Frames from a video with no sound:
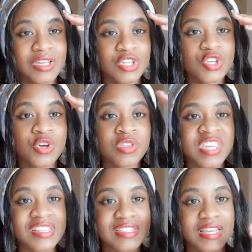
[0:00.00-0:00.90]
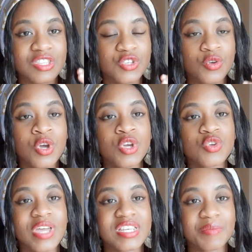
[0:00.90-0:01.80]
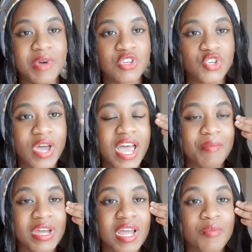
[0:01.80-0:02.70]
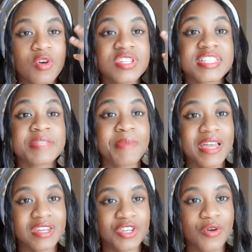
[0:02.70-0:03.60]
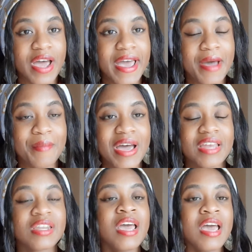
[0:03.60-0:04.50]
You know, the insights you get about your higher mind, about expanding your higher mind,